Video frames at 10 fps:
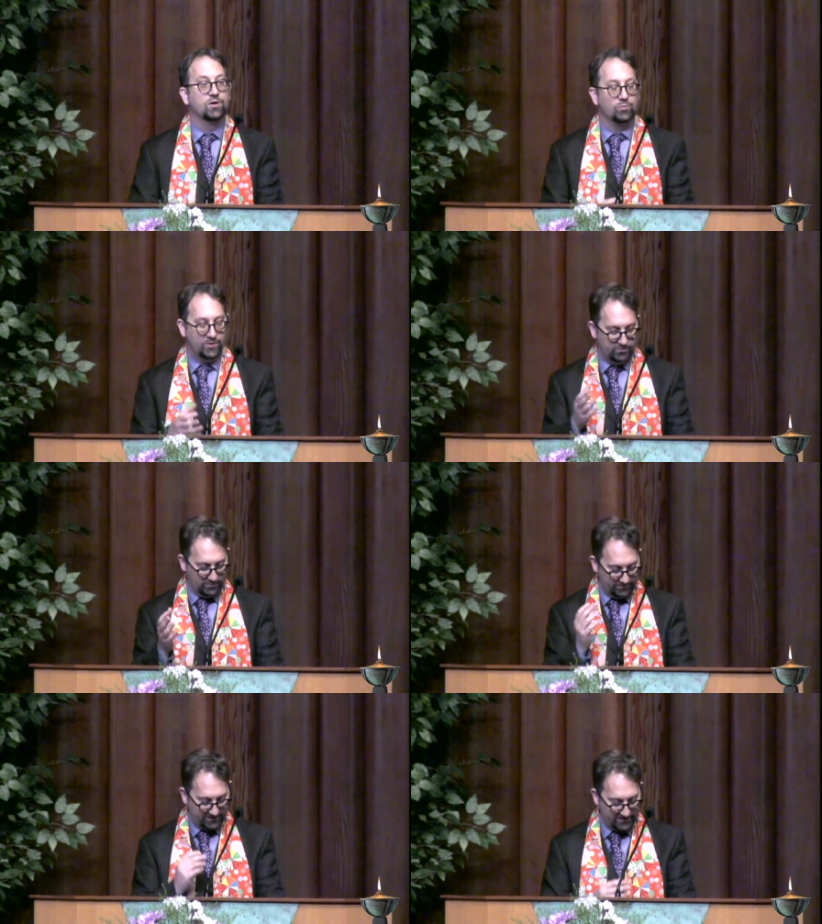will
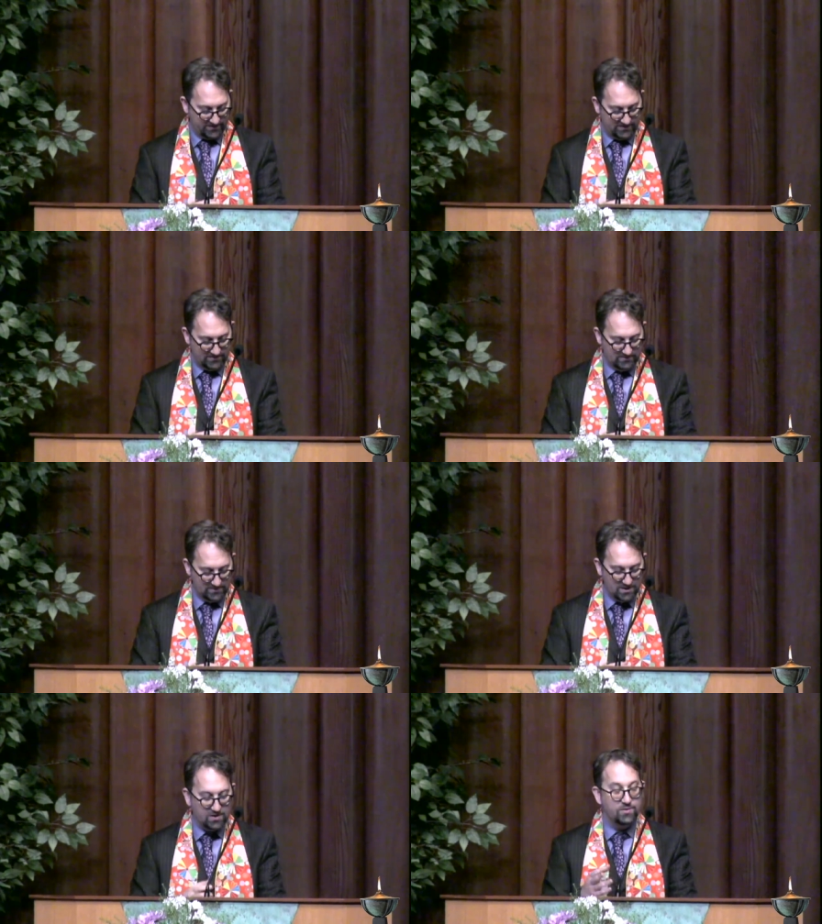reveal
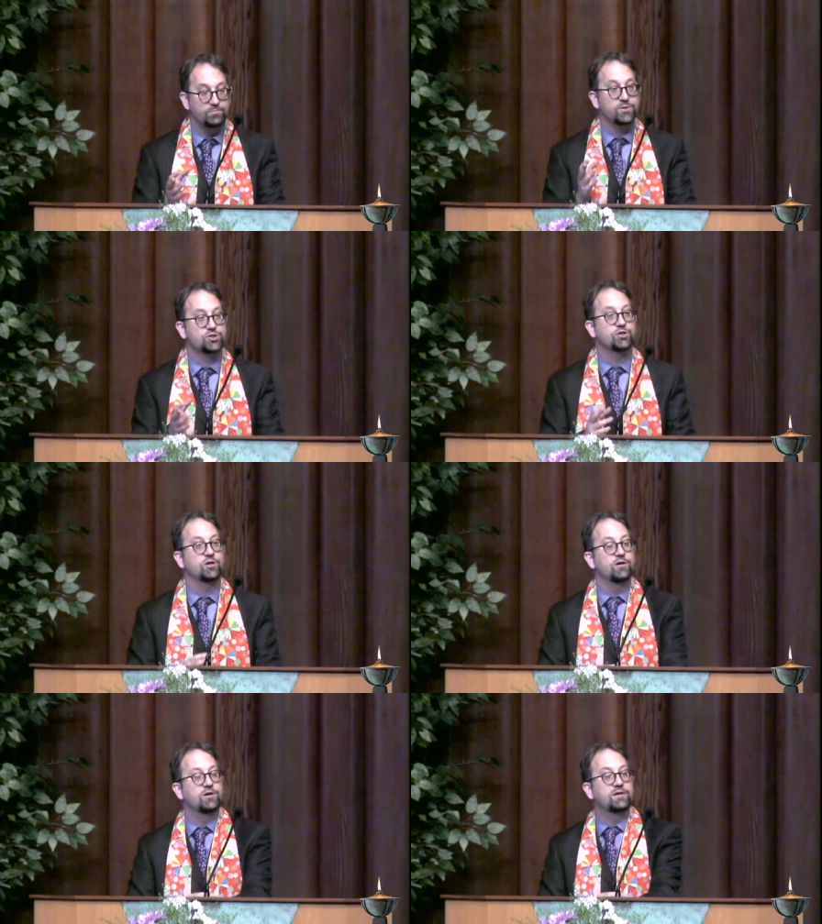
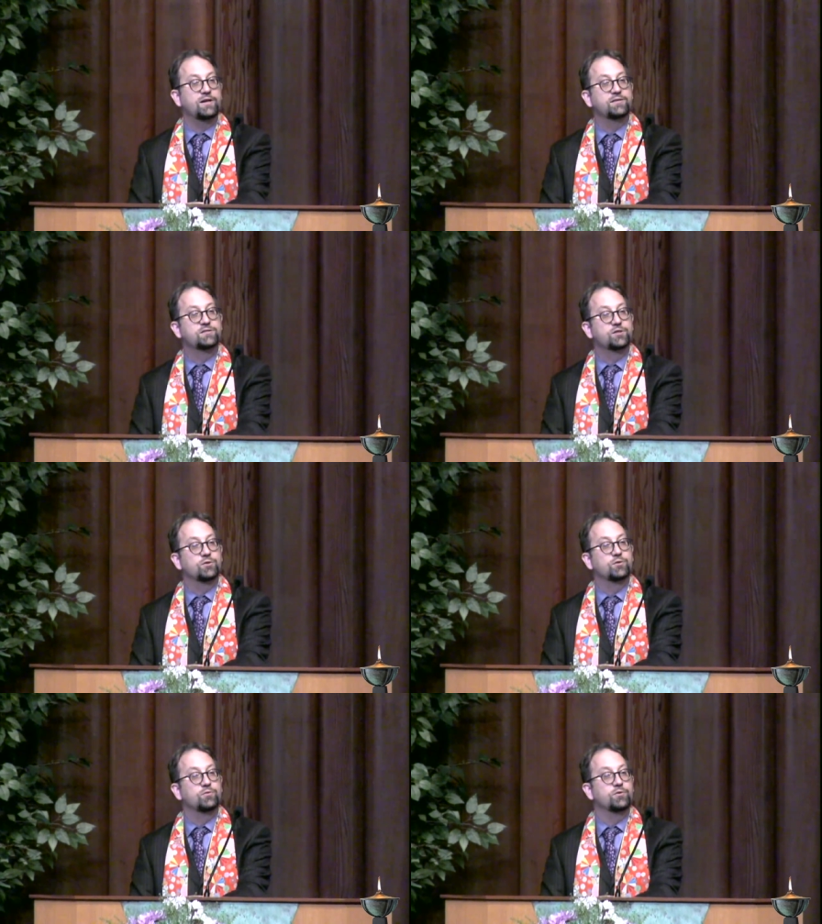matured
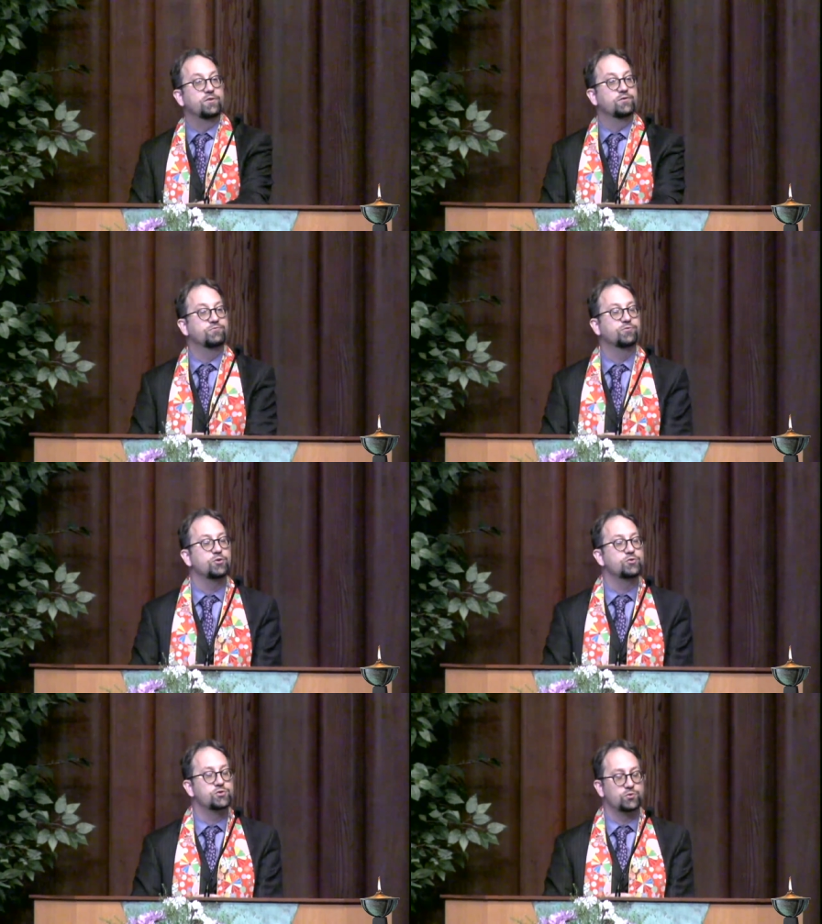into the
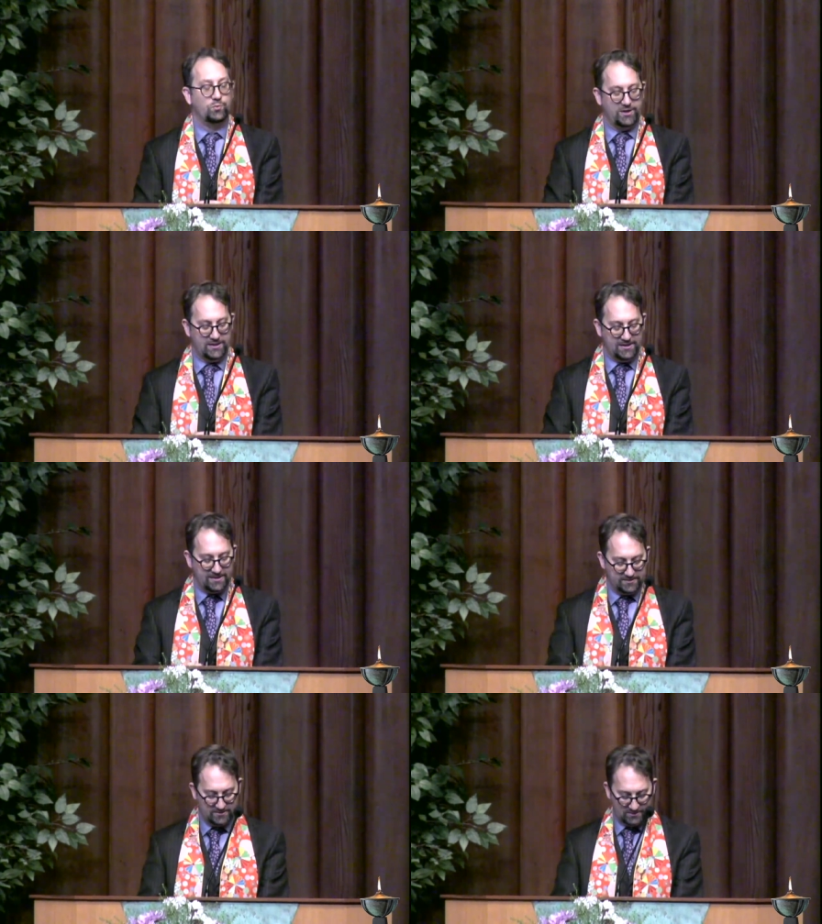fruits we
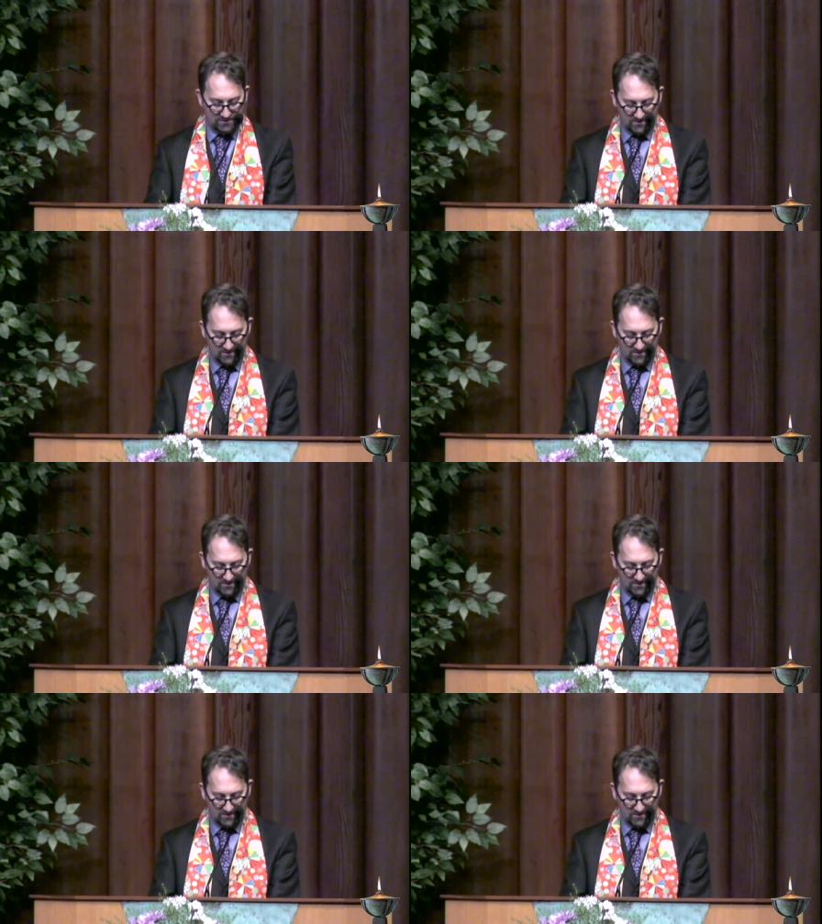eat,